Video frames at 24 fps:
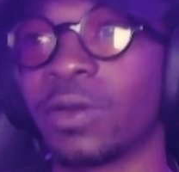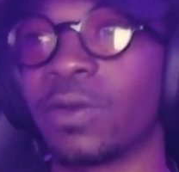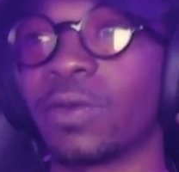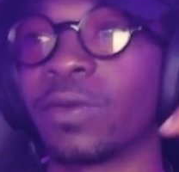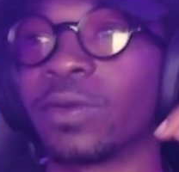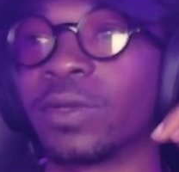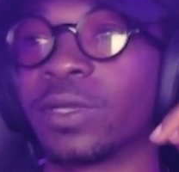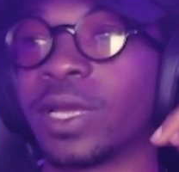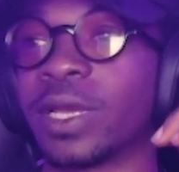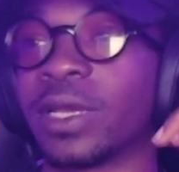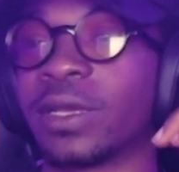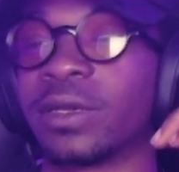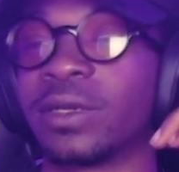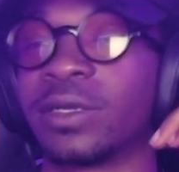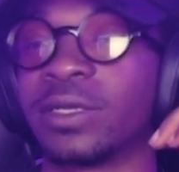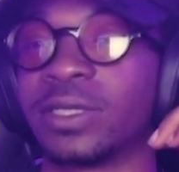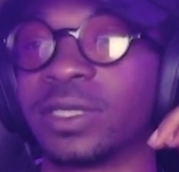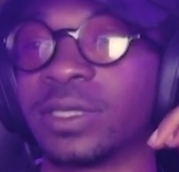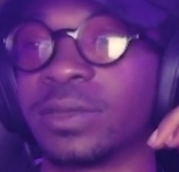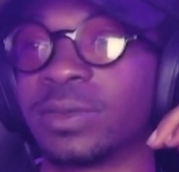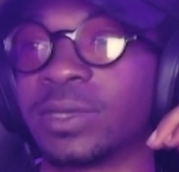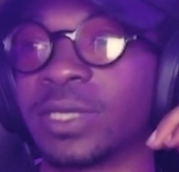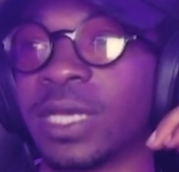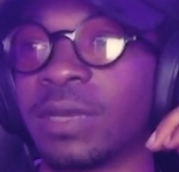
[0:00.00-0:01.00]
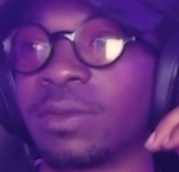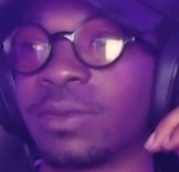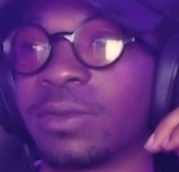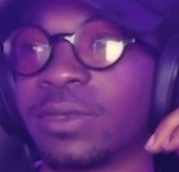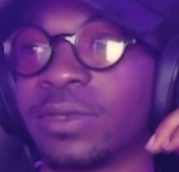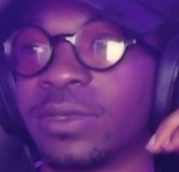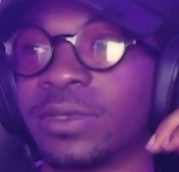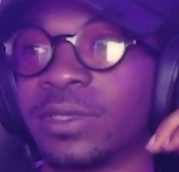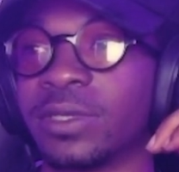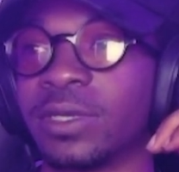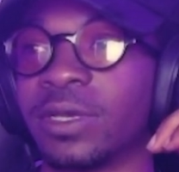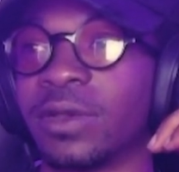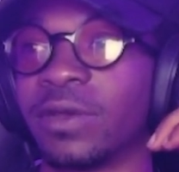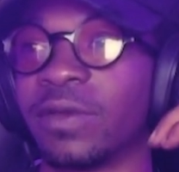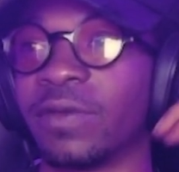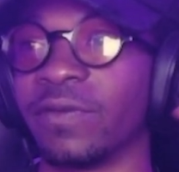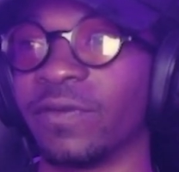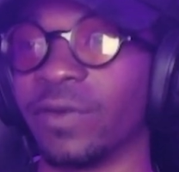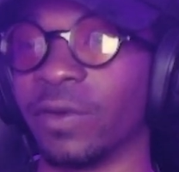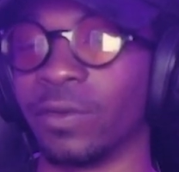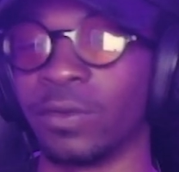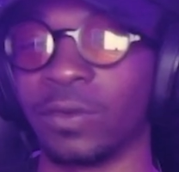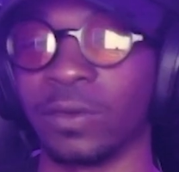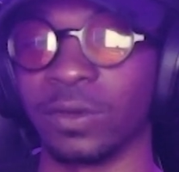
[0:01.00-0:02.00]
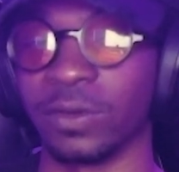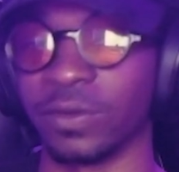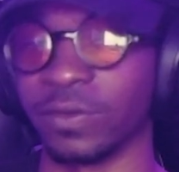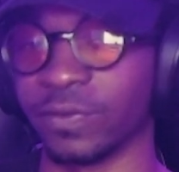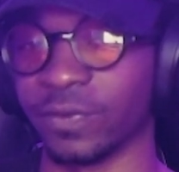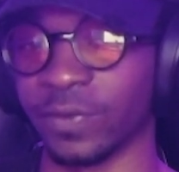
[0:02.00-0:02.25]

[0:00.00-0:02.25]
or like some type of a vocal or